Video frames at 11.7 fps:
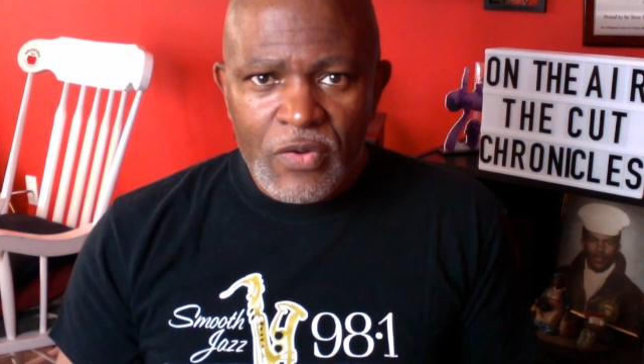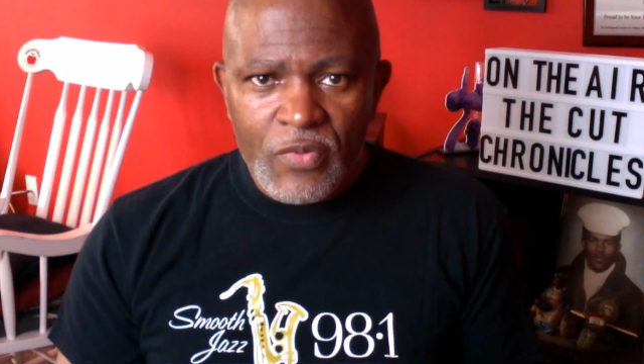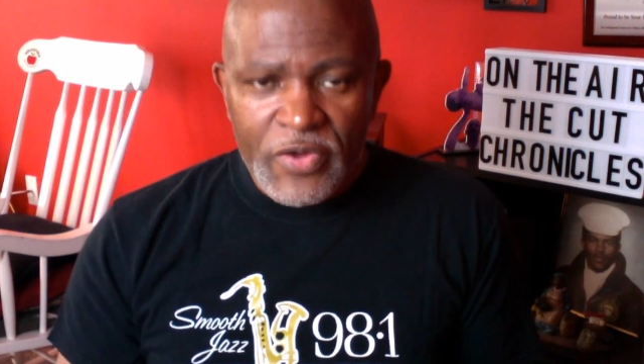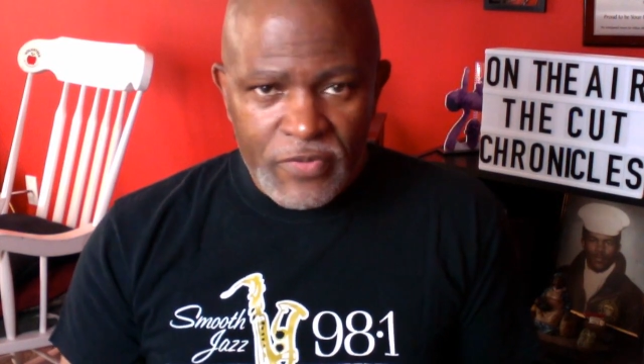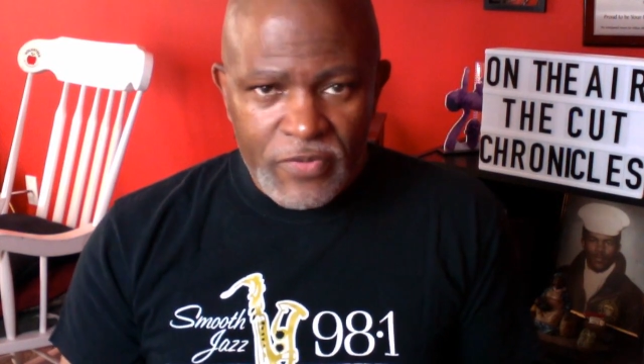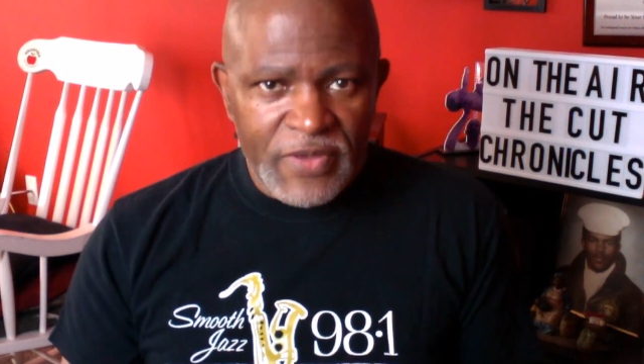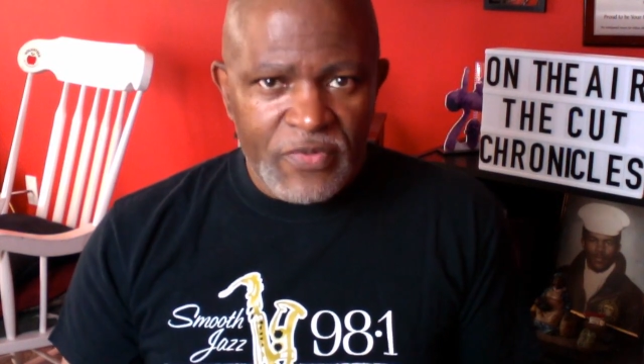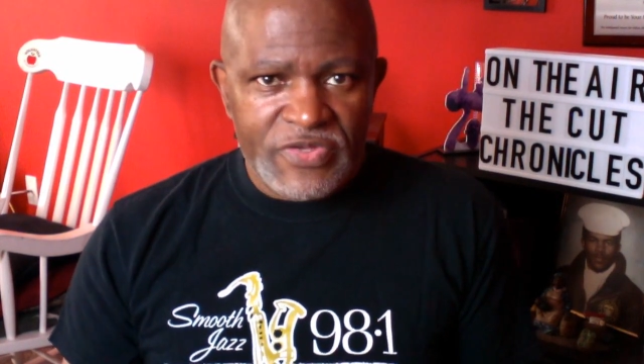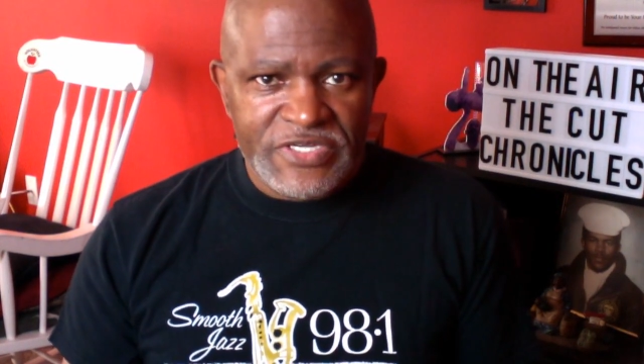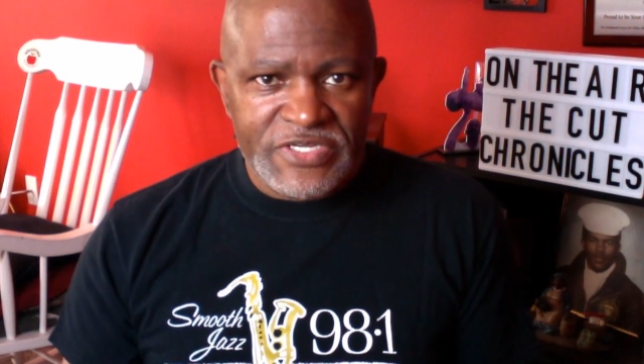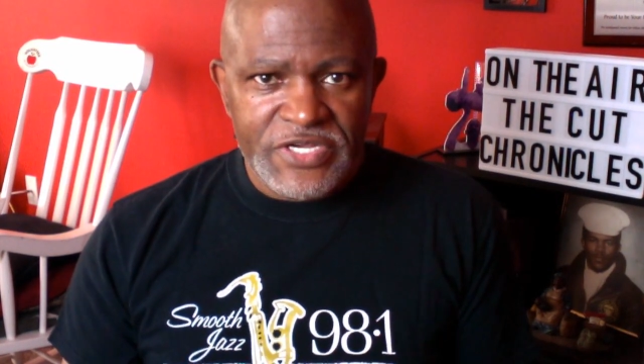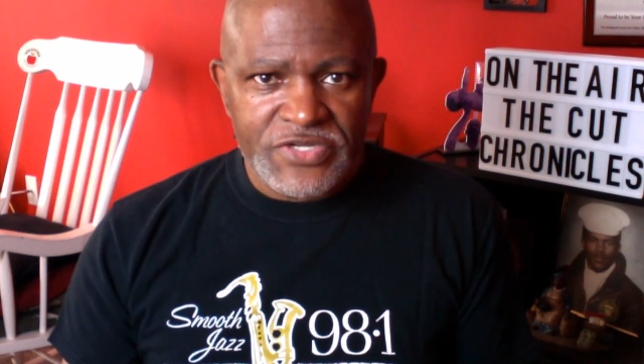whether it be with
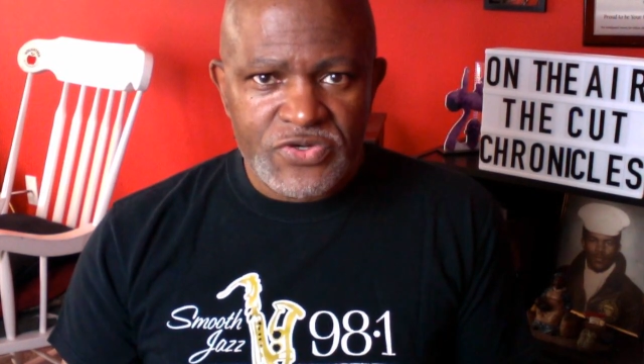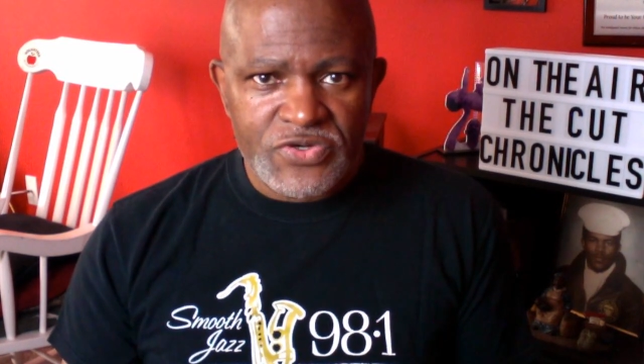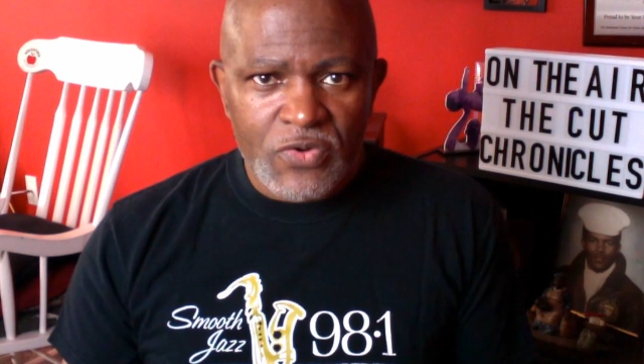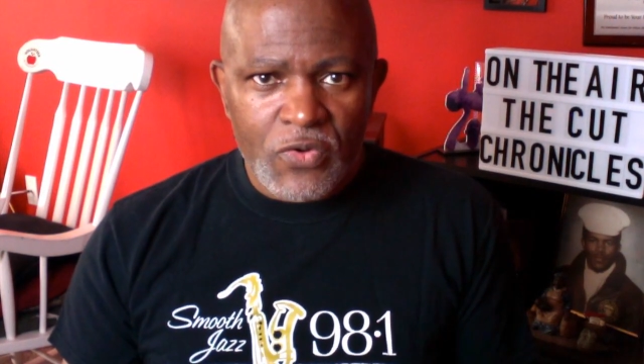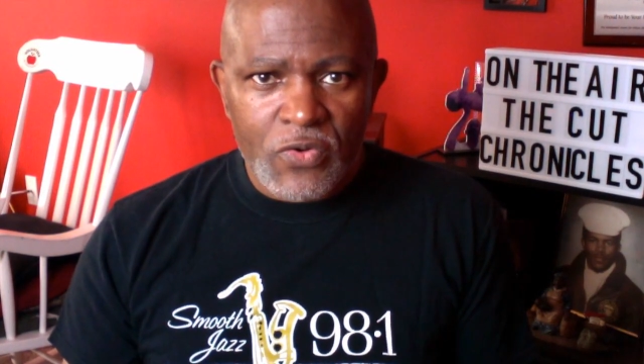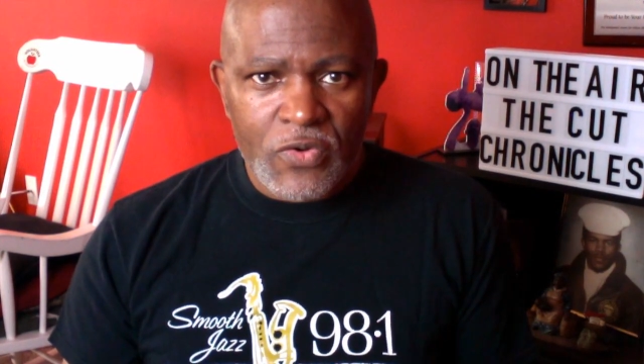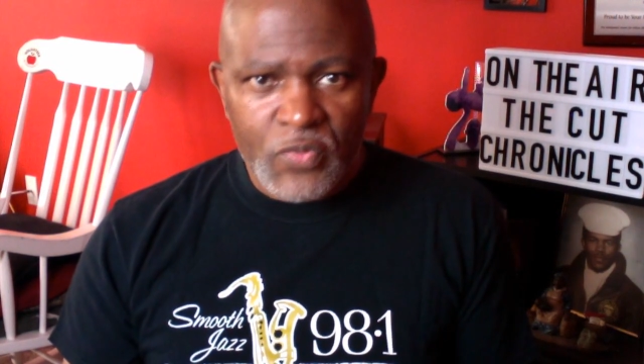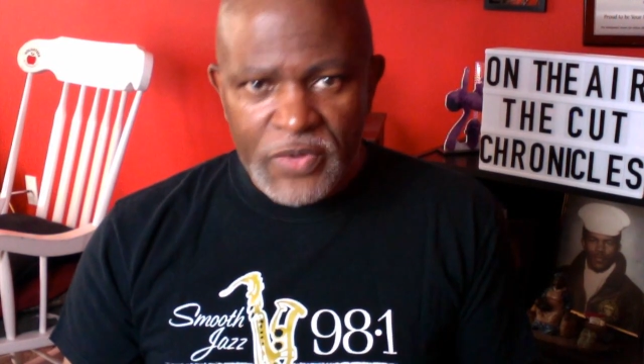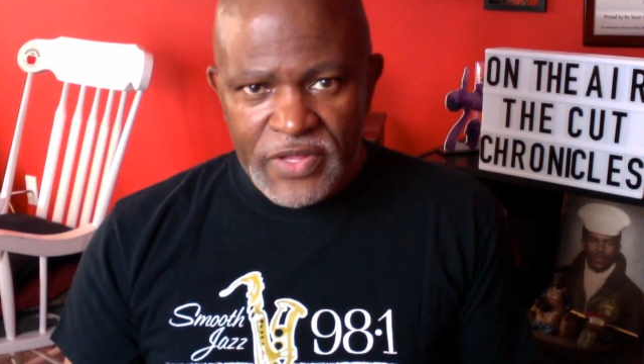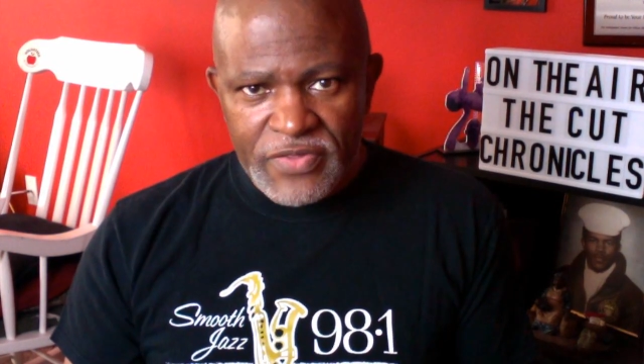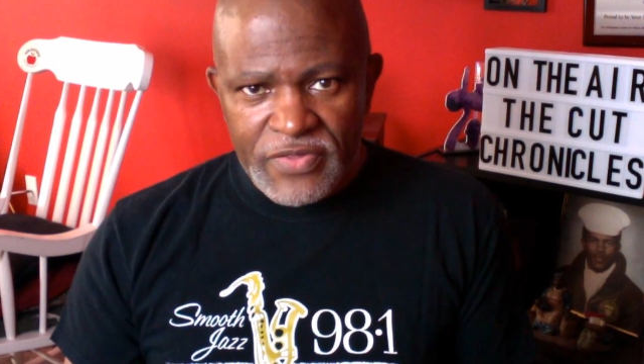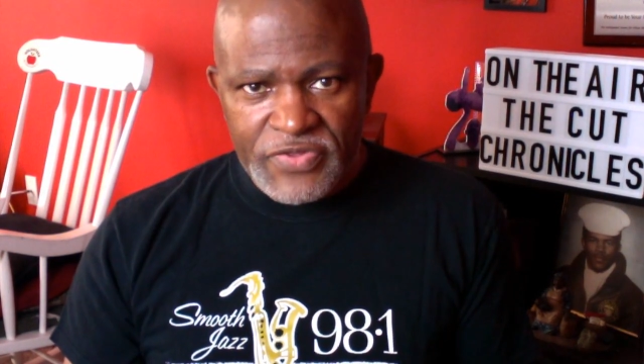a teacher or
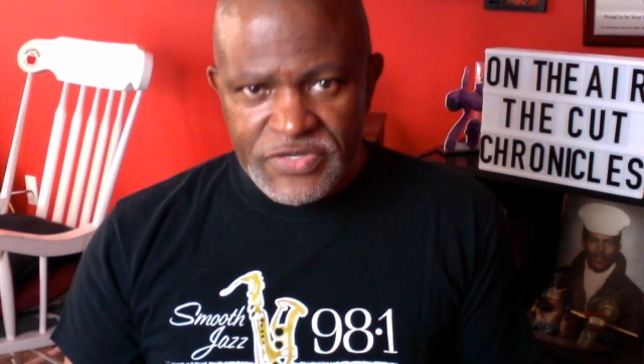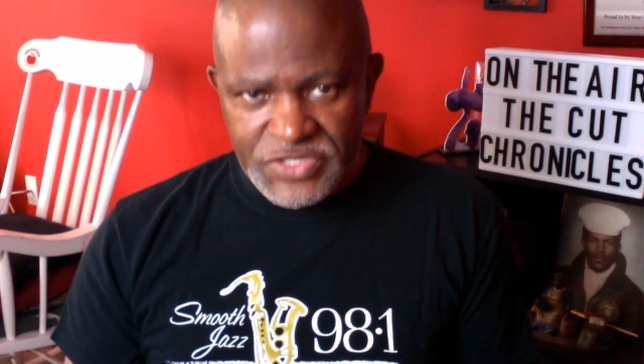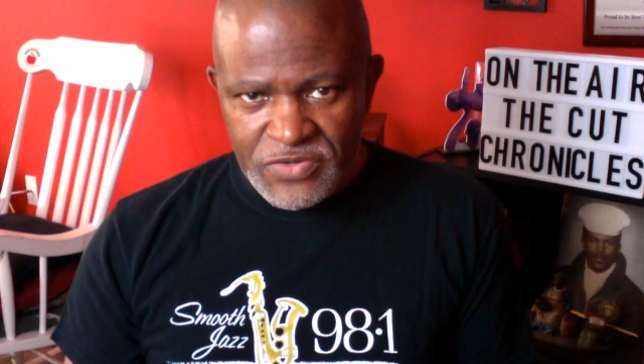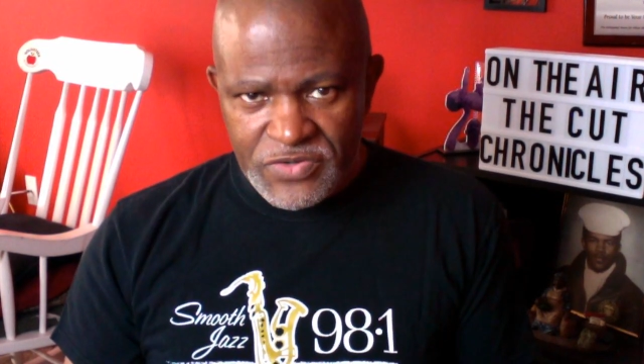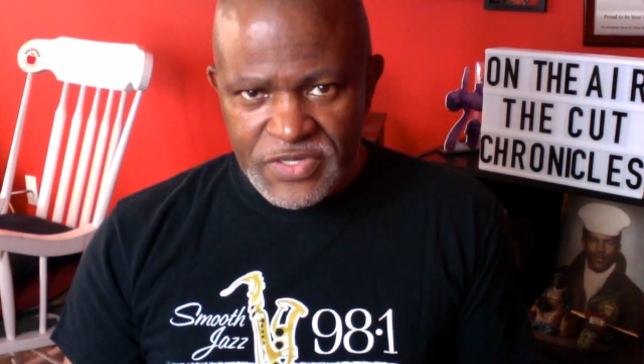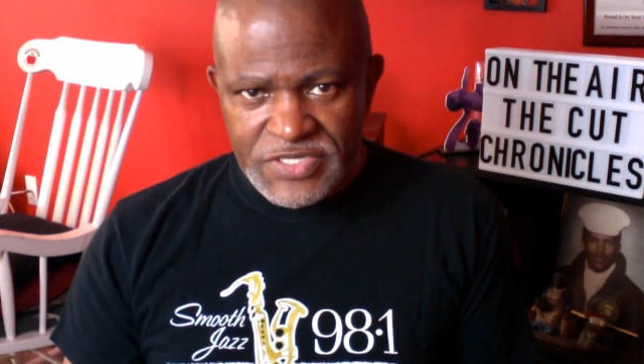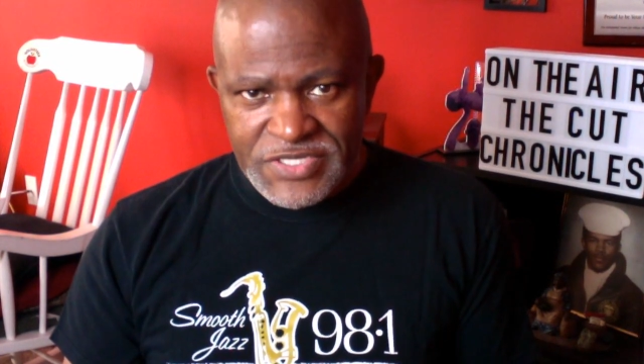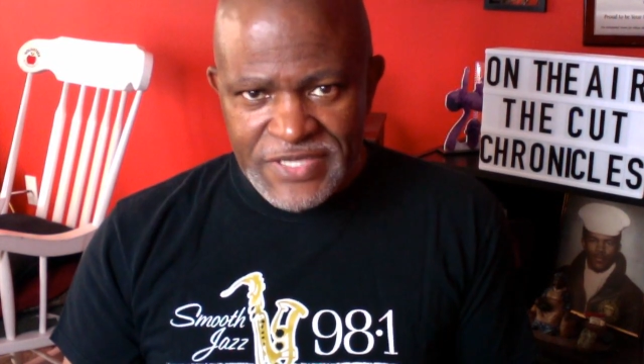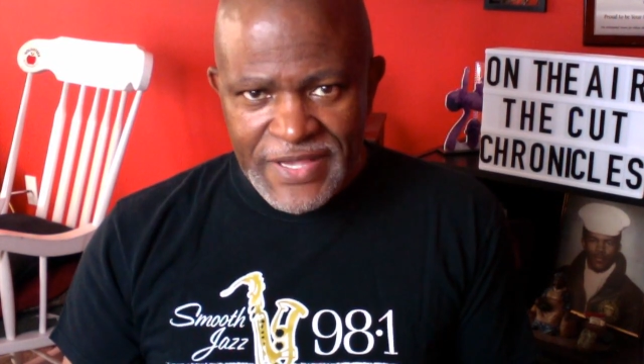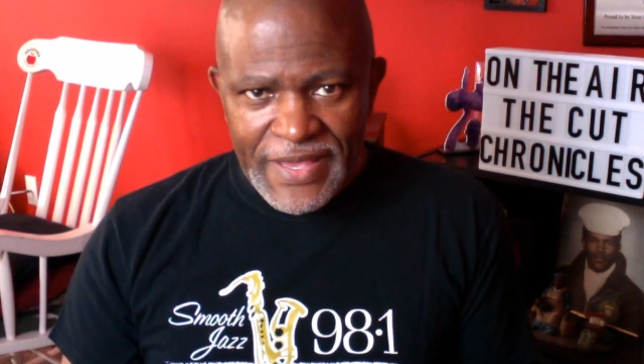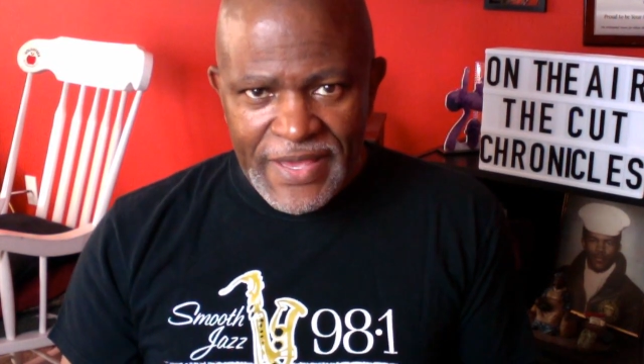with the students.